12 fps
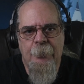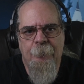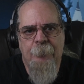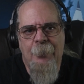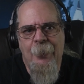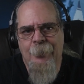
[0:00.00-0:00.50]

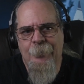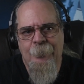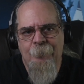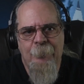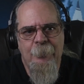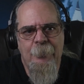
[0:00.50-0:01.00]
Like,
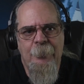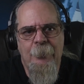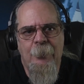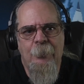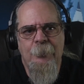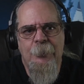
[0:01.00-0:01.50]
you
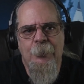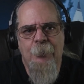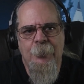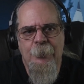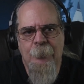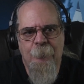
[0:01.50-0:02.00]
know, is the
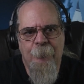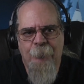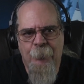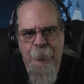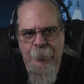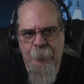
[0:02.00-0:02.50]
question
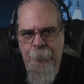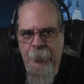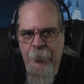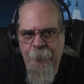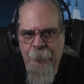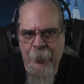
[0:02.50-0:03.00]
referring to
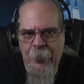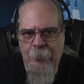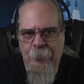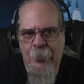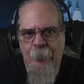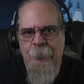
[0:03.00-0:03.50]
above
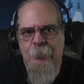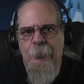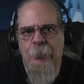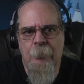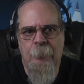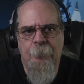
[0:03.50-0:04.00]
ground level
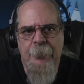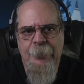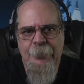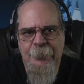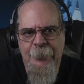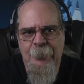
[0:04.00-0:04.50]
or
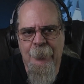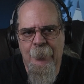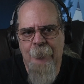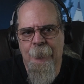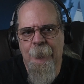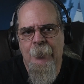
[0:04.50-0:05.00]
mean sea
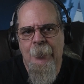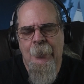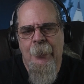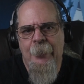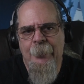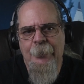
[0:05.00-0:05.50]
level?
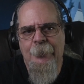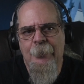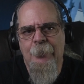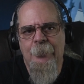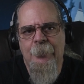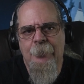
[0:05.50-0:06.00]
And these
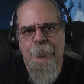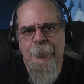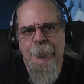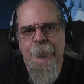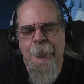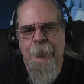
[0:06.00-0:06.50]
little
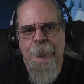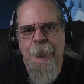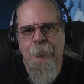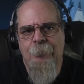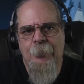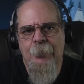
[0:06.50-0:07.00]
details
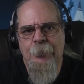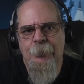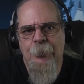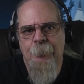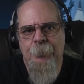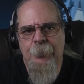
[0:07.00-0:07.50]
can really
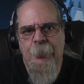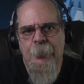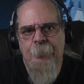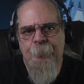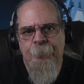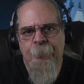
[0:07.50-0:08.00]
trip
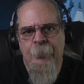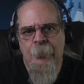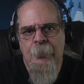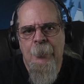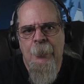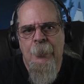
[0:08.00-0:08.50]
you
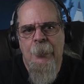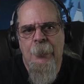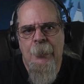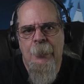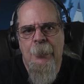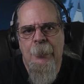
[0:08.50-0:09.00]

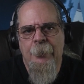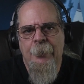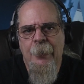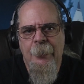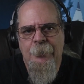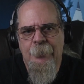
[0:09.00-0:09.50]
up.
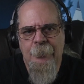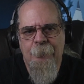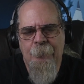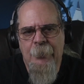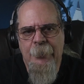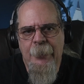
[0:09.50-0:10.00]
Next,
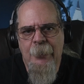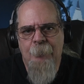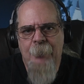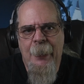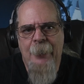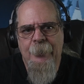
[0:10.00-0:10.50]
again,
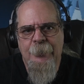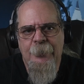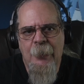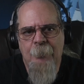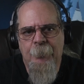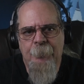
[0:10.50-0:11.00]
buy the
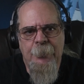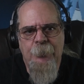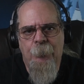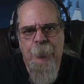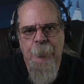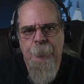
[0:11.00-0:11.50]
supplement,
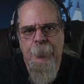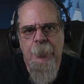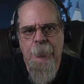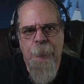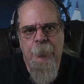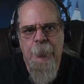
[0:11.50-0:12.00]

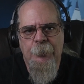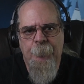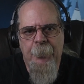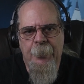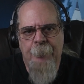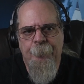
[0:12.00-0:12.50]
$20, well
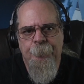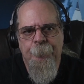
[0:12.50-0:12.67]
spent.